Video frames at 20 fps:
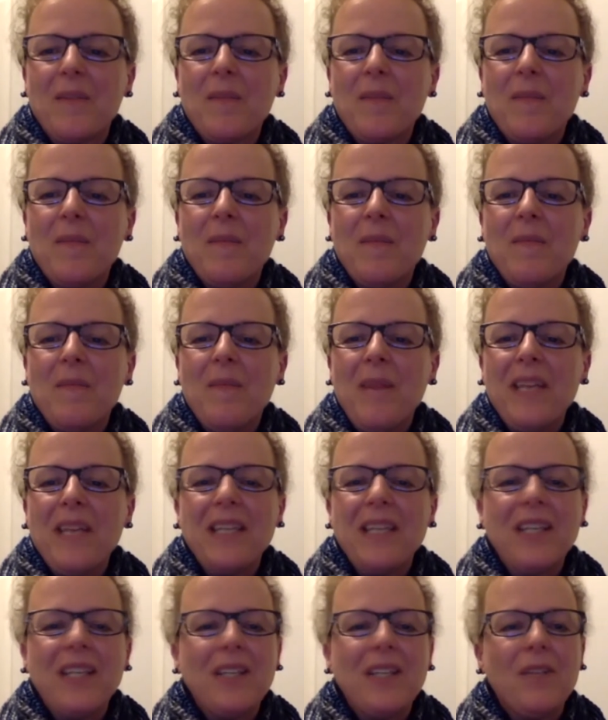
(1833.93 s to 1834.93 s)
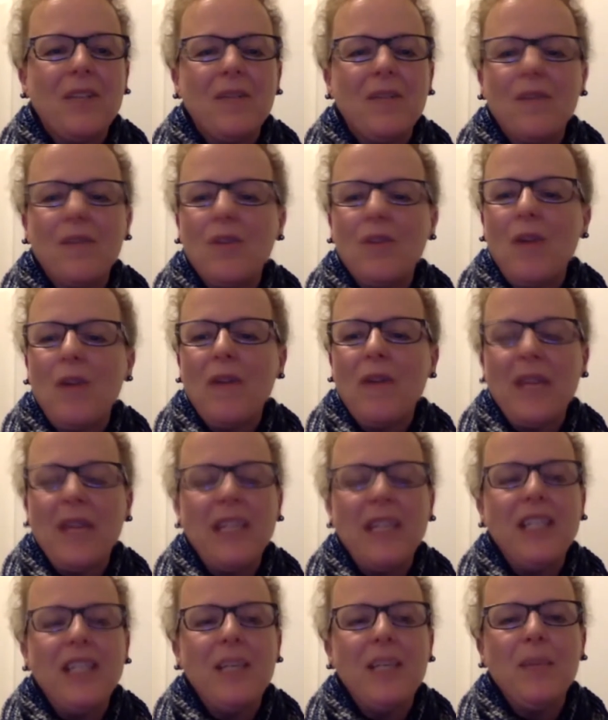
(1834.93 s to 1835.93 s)
Monica, do you have
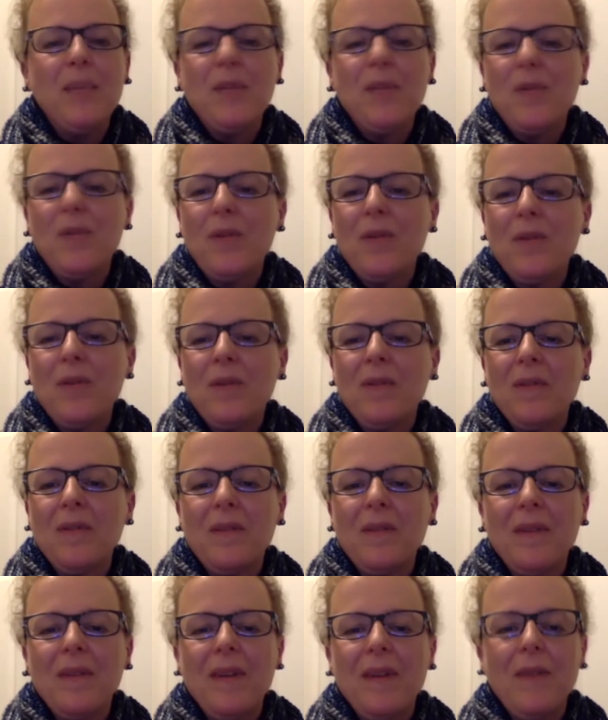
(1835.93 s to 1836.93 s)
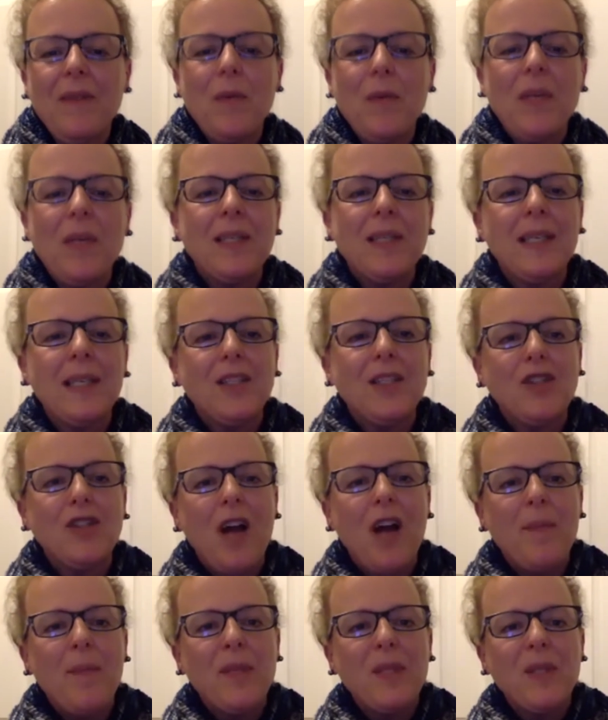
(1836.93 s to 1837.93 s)
any tips for everyone as they
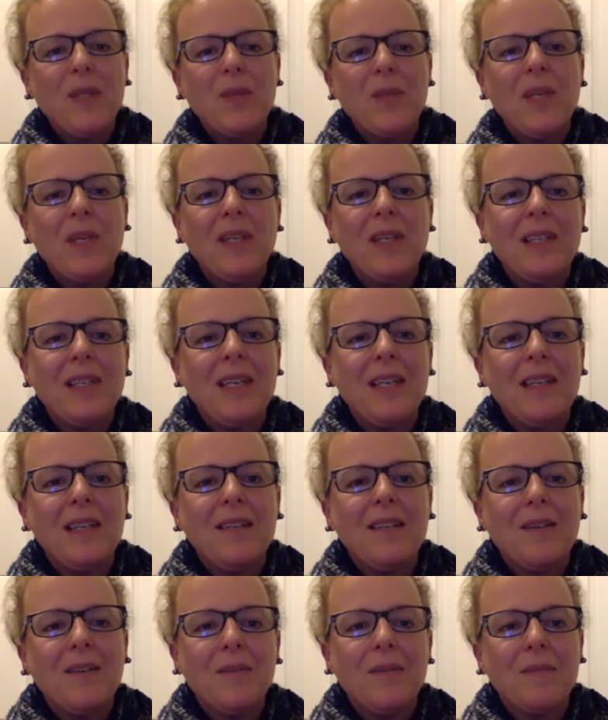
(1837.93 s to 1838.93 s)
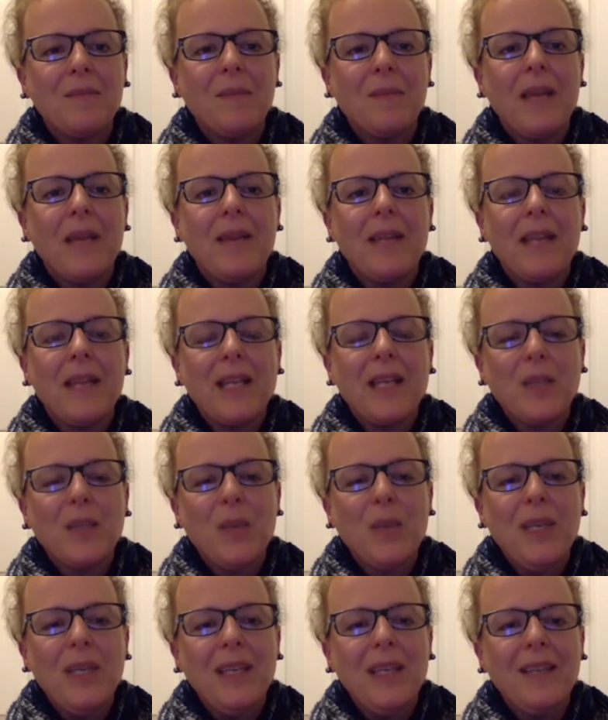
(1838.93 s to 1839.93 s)
shop this weekend or in the next
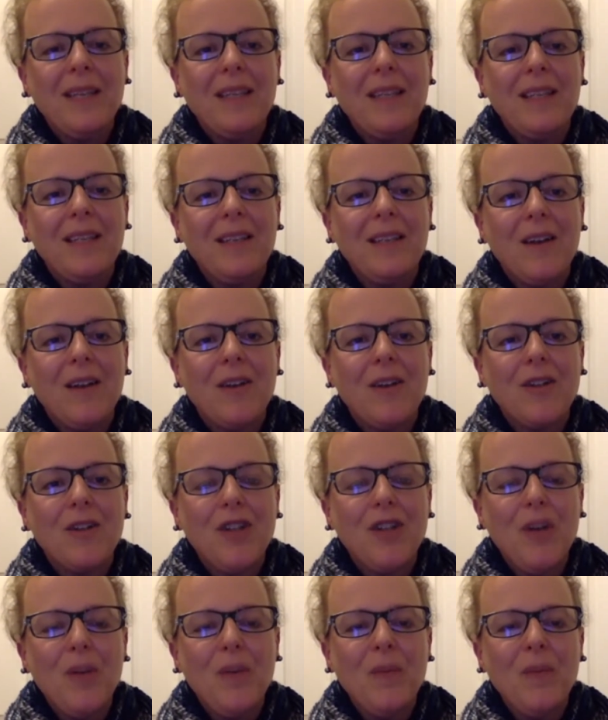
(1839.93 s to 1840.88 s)
week at the art show?